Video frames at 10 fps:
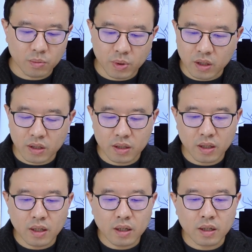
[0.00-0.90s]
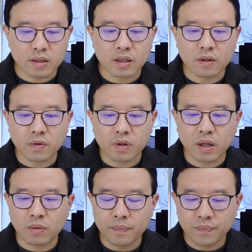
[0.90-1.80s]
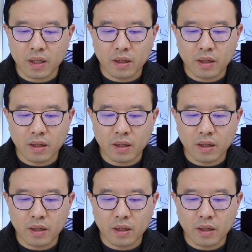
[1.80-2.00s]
please consider 491